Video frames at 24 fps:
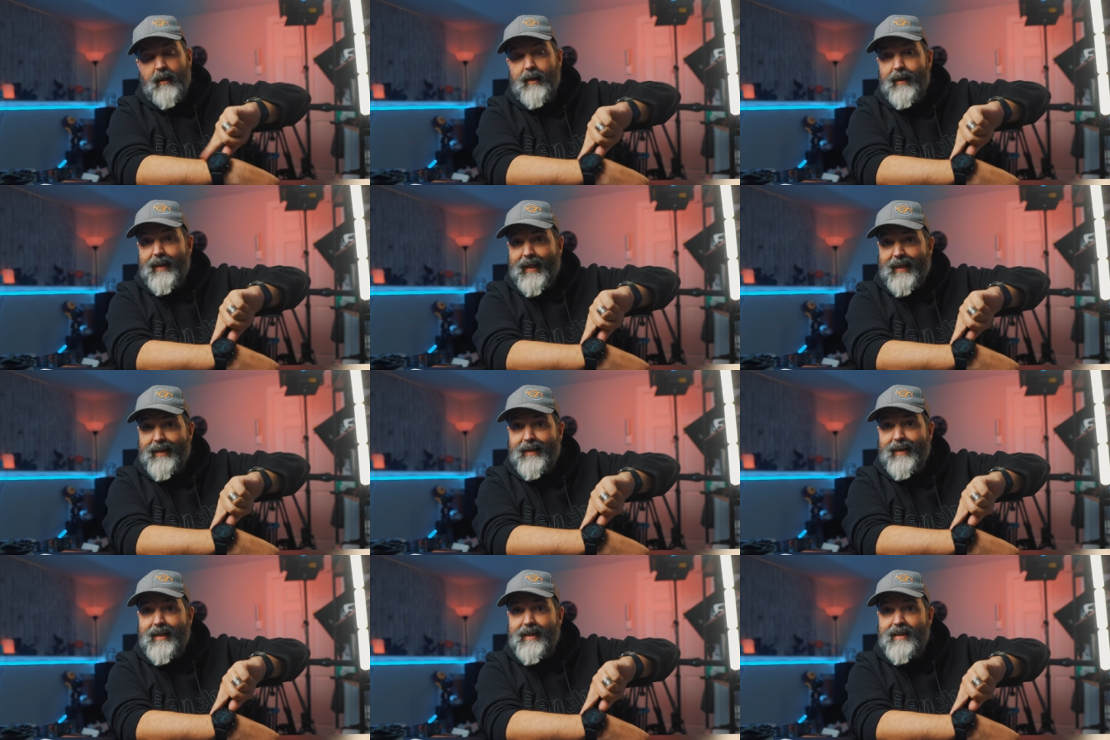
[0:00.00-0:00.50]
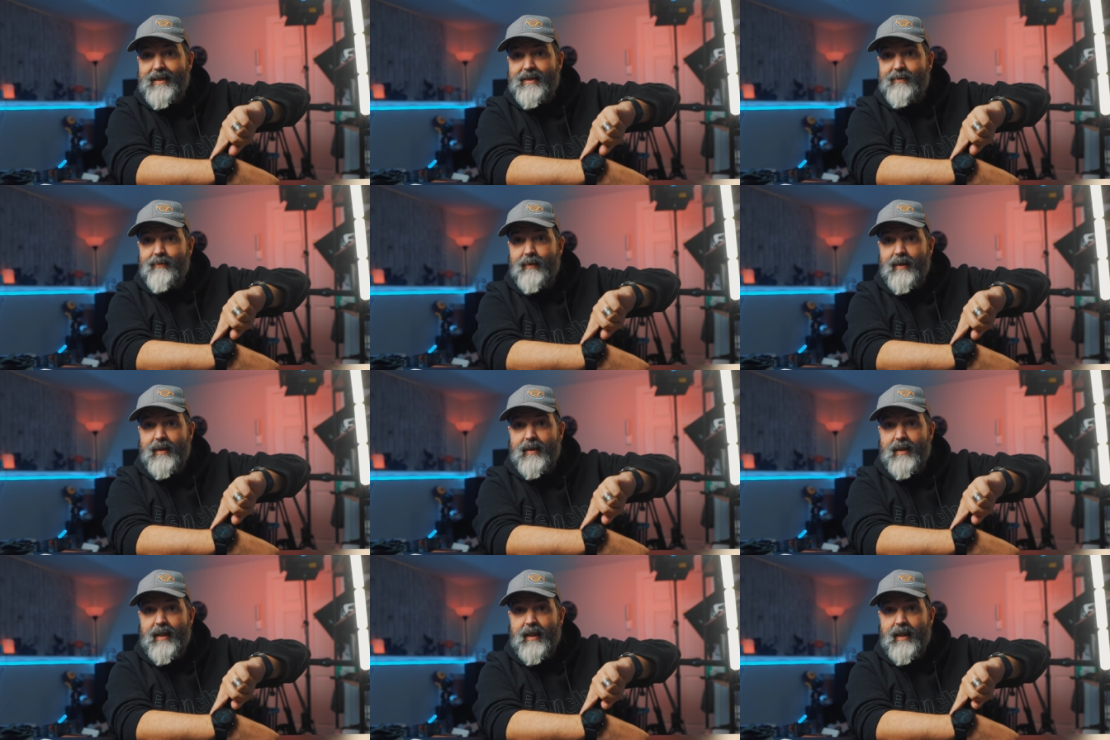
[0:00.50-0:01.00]
Then these
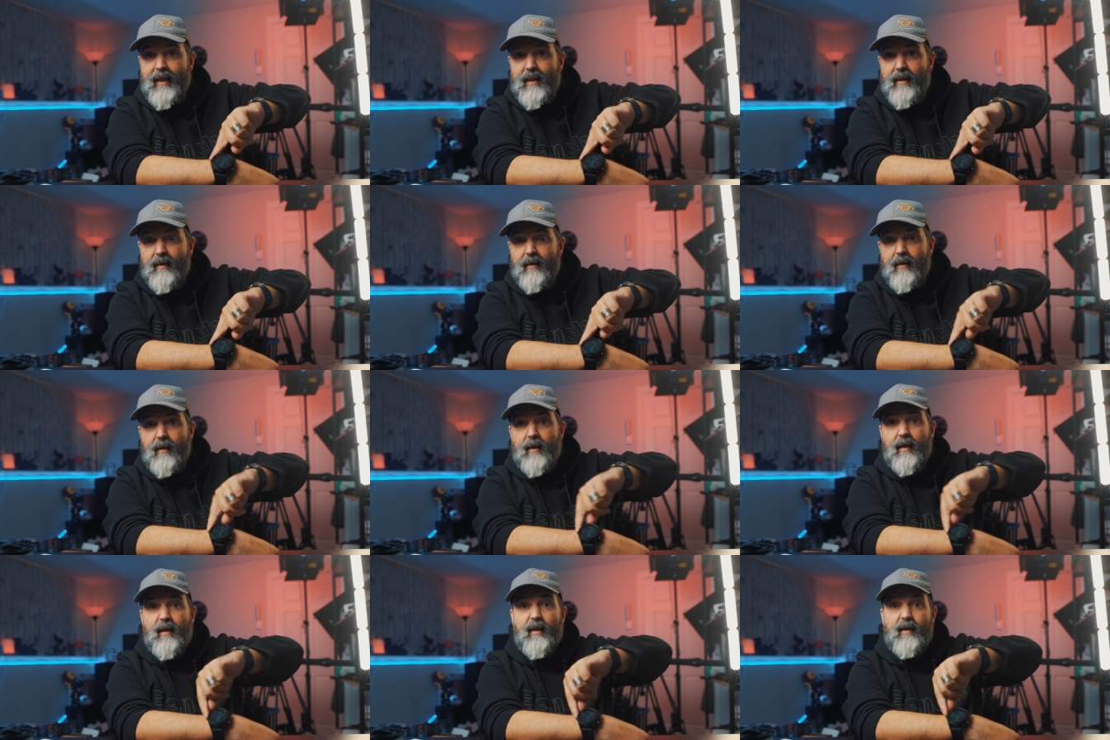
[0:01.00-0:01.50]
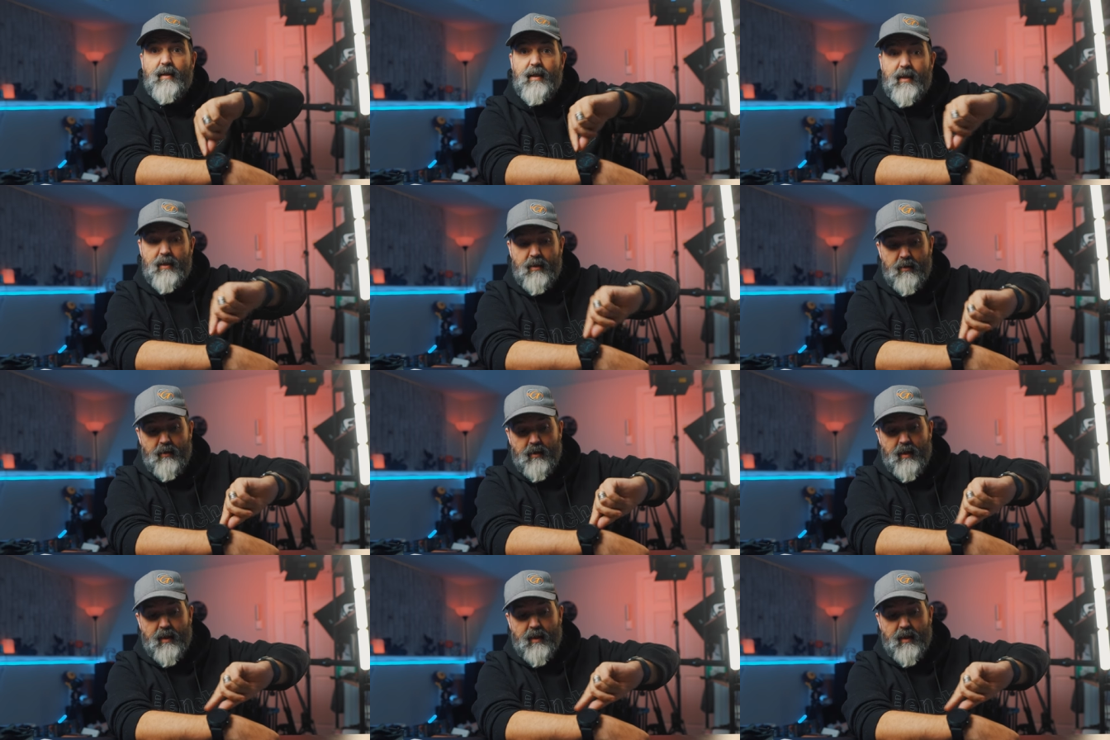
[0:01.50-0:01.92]
went in. Then you